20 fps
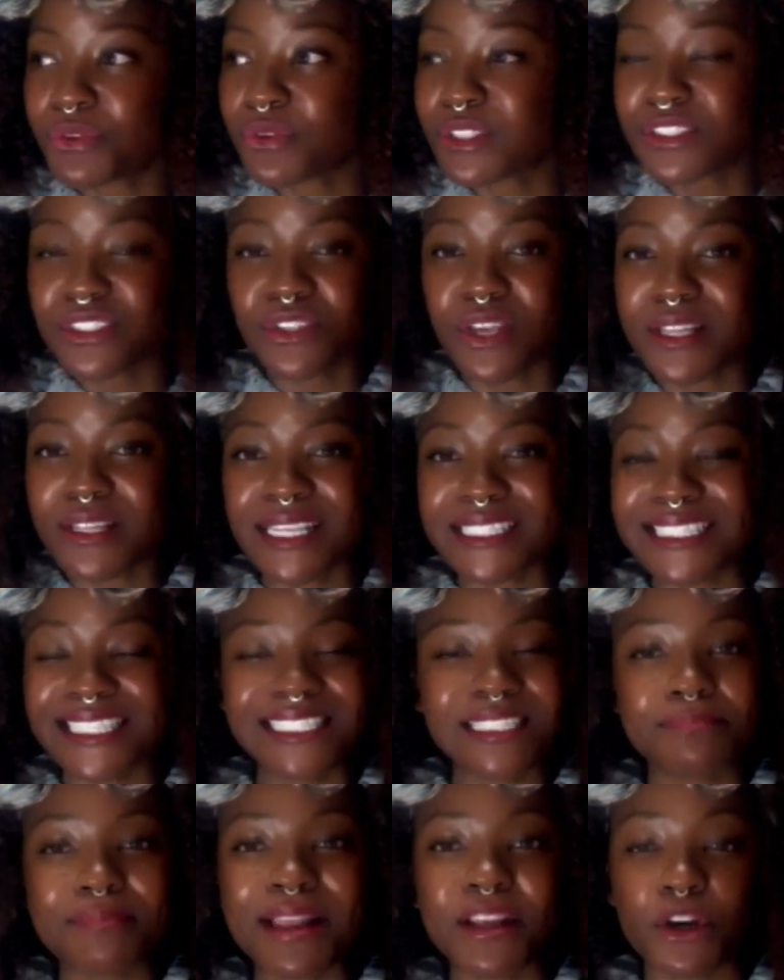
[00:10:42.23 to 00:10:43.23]

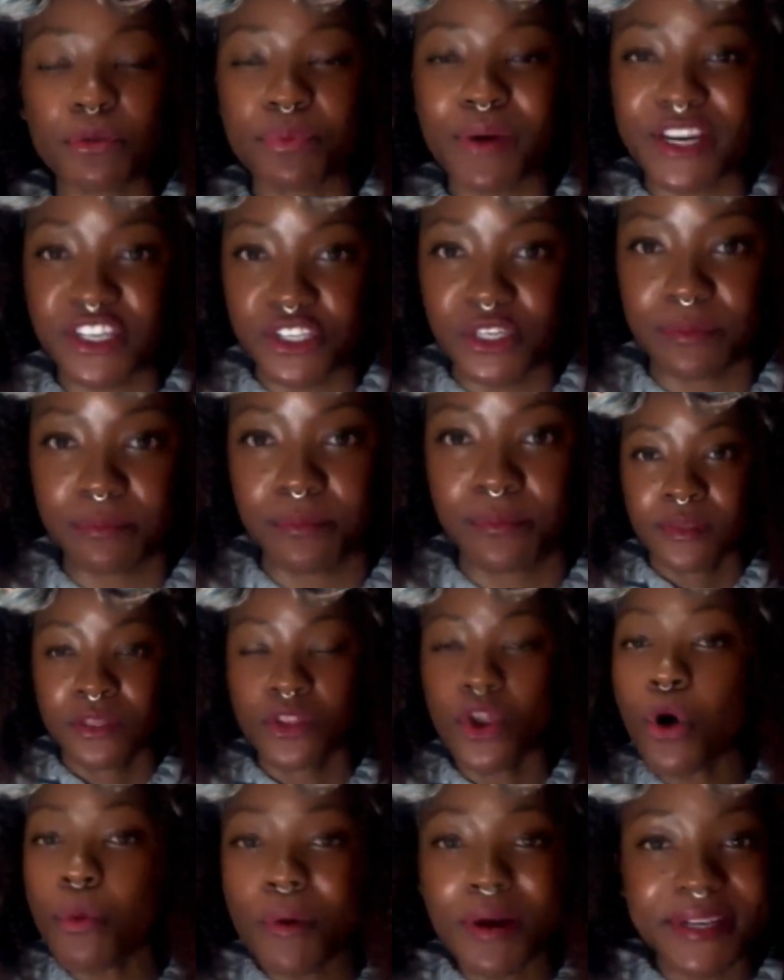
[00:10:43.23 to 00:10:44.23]
systematic oppression.
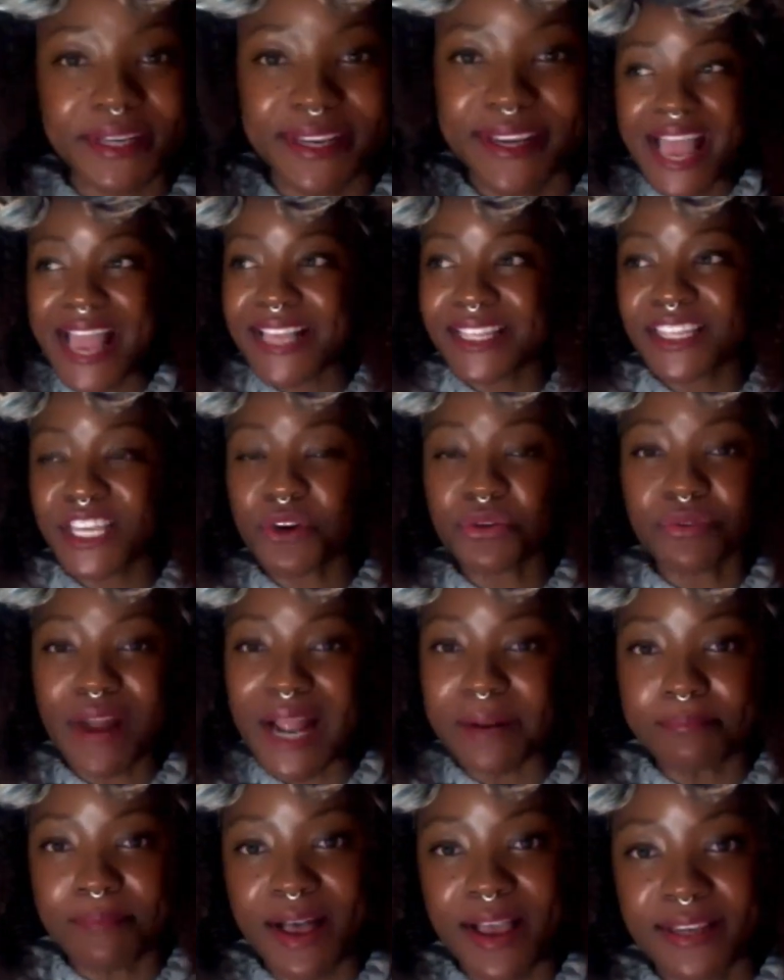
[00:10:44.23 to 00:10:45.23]
Nobody in their
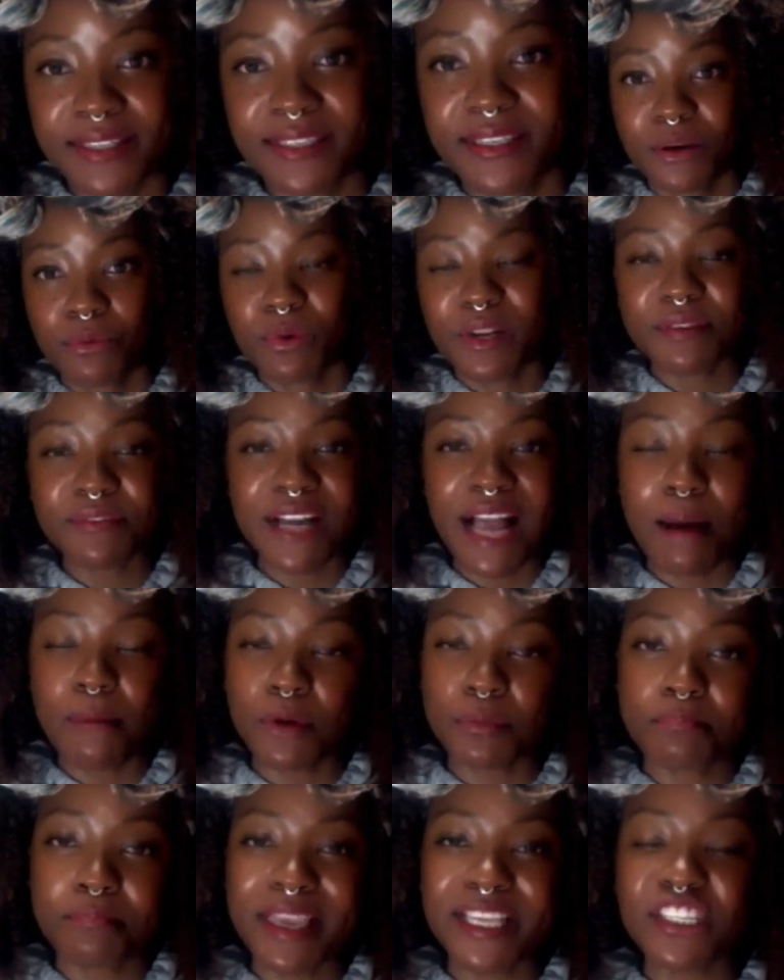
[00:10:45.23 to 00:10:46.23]
right mind would ever come
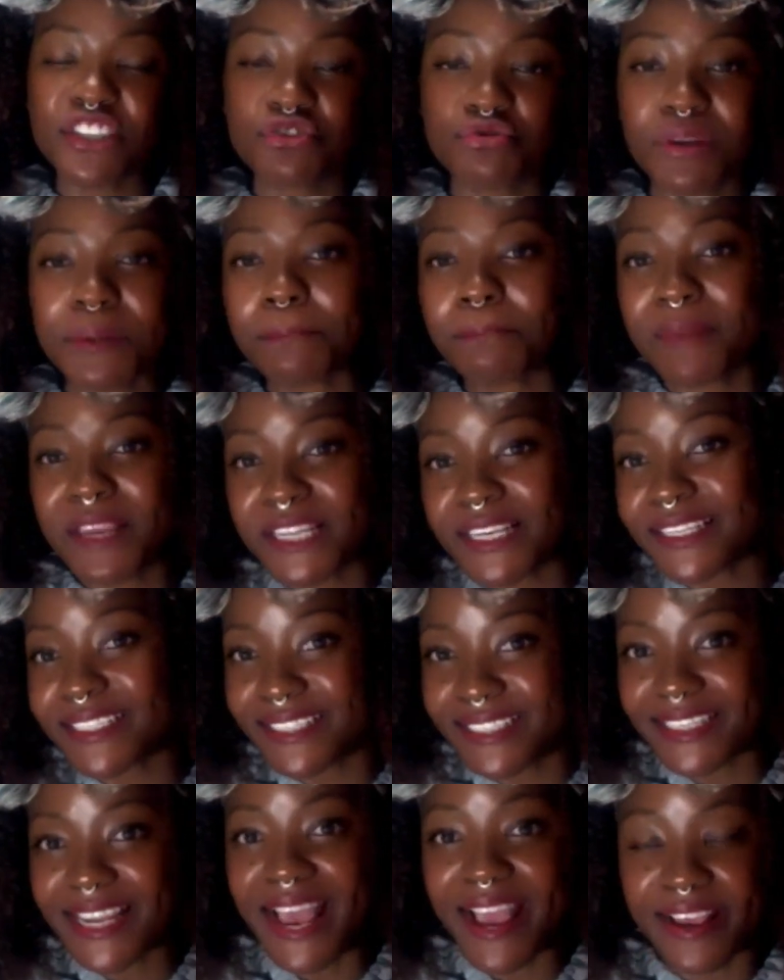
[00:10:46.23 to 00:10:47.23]
on mainstream media
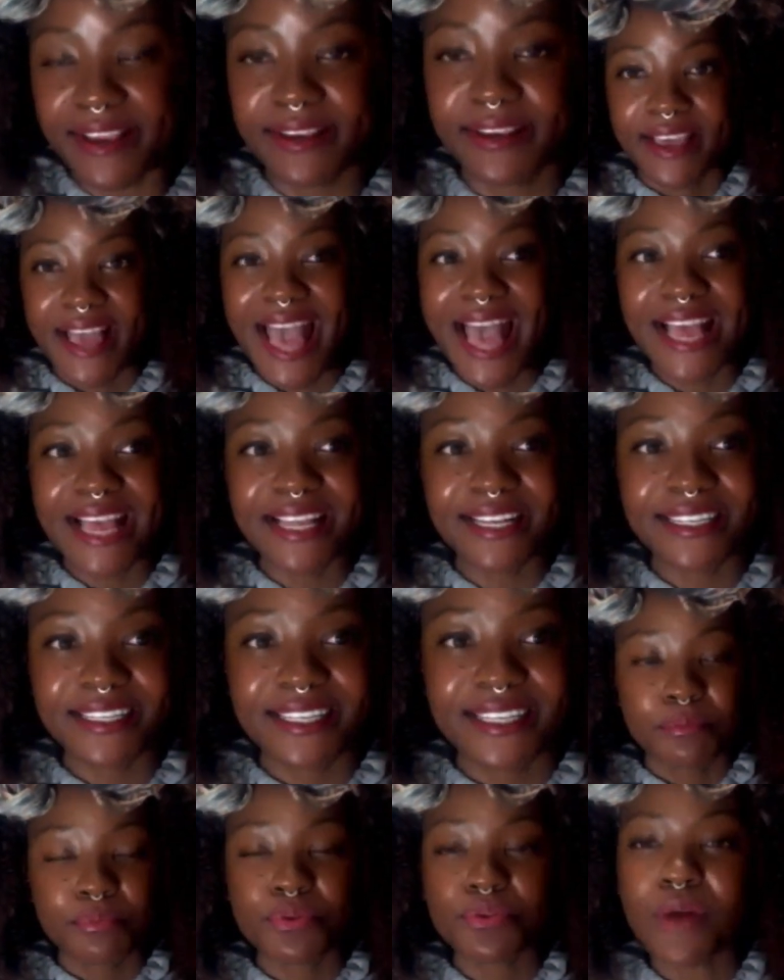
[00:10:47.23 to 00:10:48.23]
today and
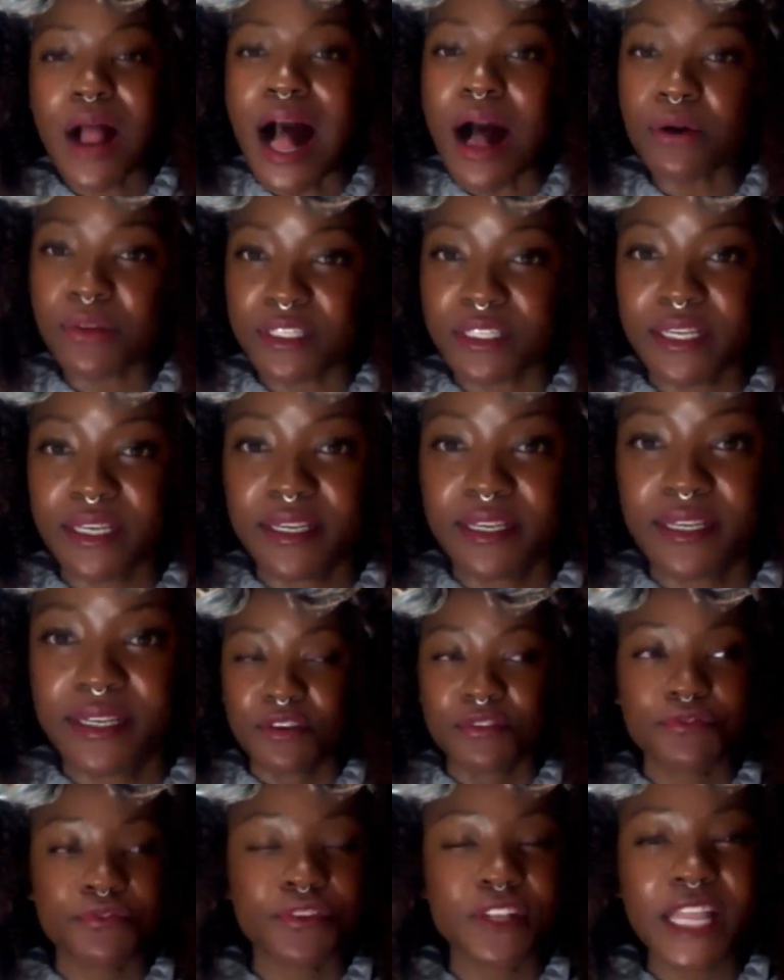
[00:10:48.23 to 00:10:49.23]
proudly
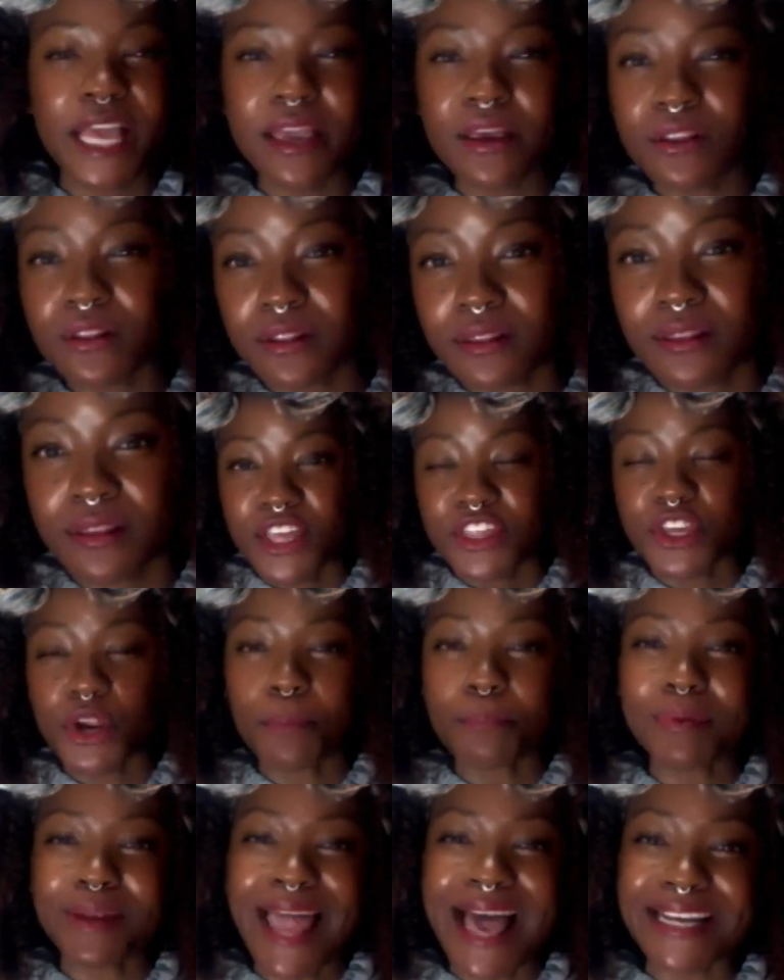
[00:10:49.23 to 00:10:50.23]
flail their
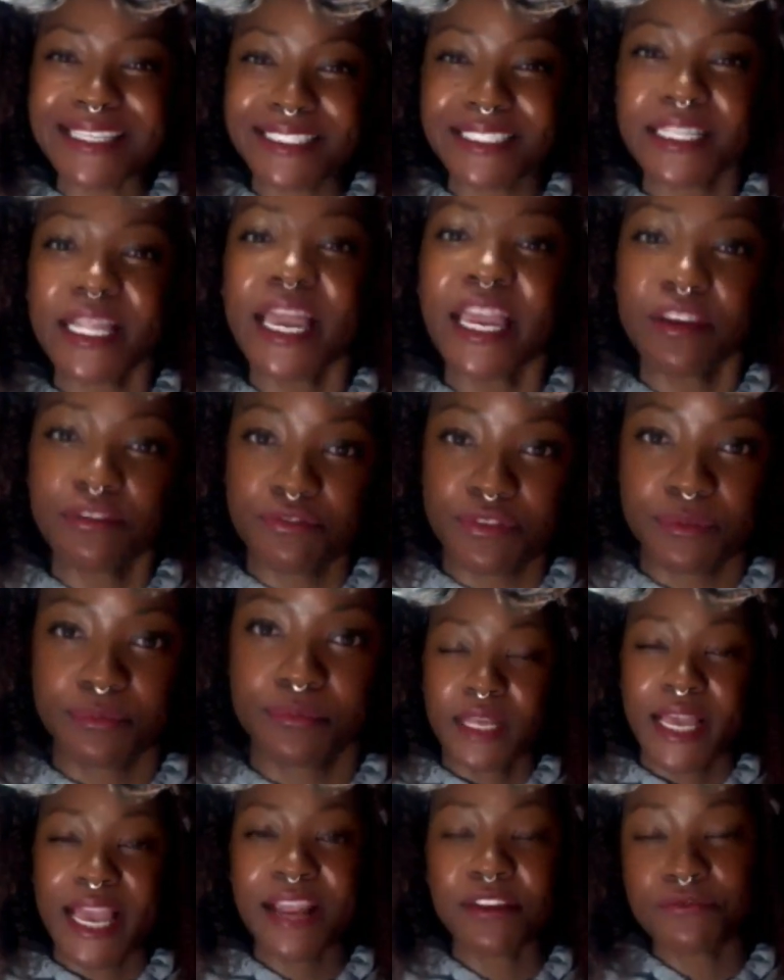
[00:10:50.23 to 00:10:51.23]
Black slave
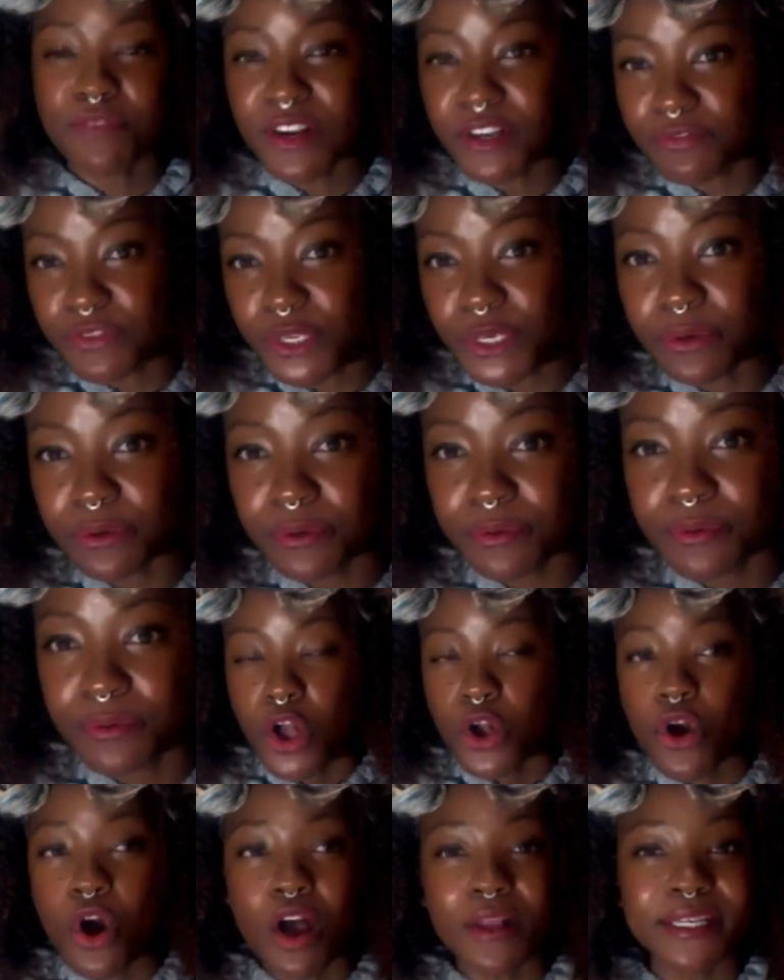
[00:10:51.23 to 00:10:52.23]
in front of you,
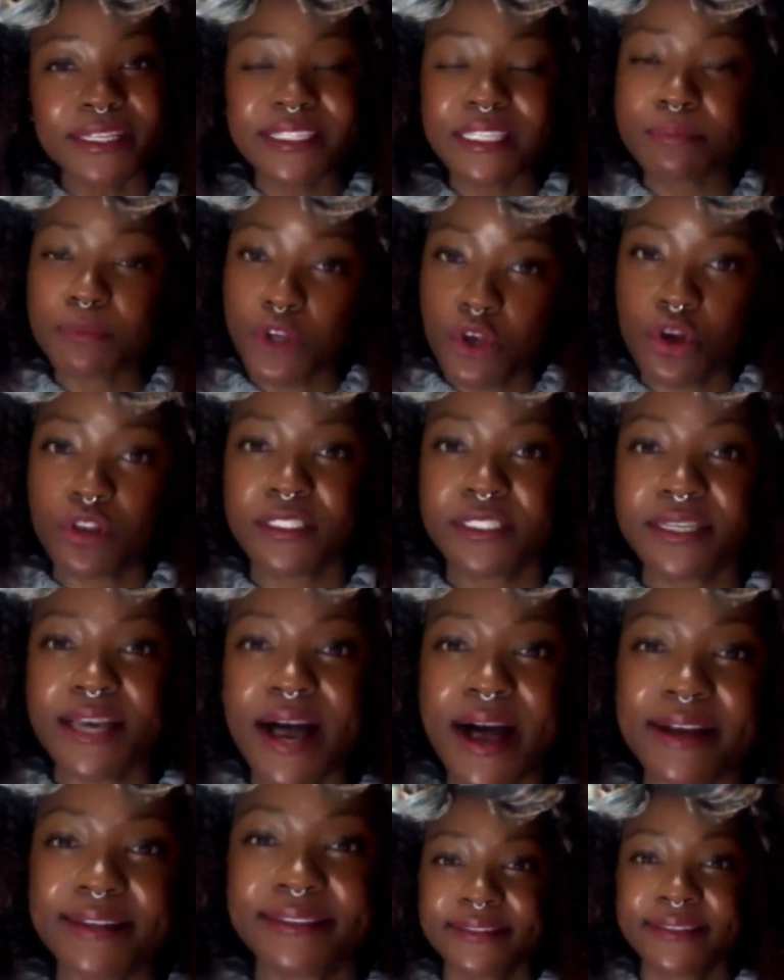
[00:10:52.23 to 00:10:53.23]
calling them kunta